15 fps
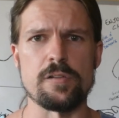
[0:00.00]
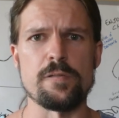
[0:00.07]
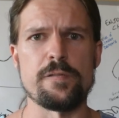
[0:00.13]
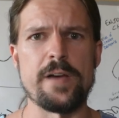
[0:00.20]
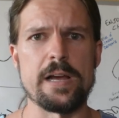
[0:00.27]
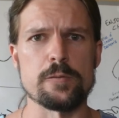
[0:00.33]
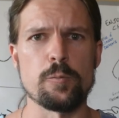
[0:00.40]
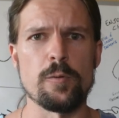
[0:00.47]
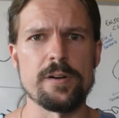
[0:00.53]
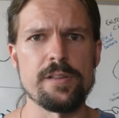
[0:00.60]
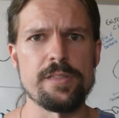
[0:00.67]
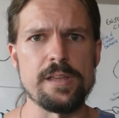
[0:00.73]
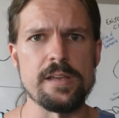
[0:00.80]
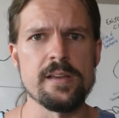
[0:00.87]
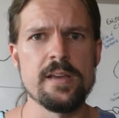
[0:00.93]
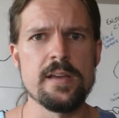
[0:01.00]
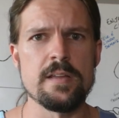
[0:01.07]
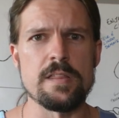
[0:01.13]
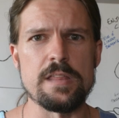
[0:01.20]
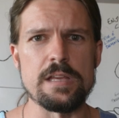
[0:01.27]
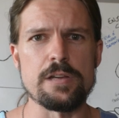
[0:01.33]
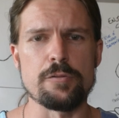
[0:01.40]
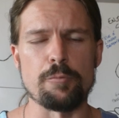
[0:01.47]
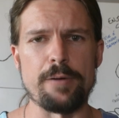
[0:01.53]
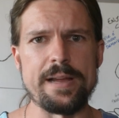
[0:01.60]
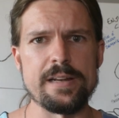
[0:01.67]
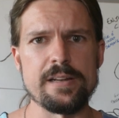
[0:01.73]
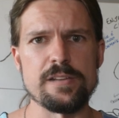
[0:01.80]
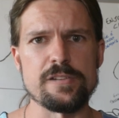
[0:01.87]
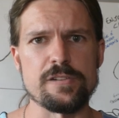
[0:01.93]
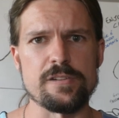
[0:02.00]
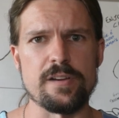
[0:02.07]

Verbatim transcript: In fact, one of the greatest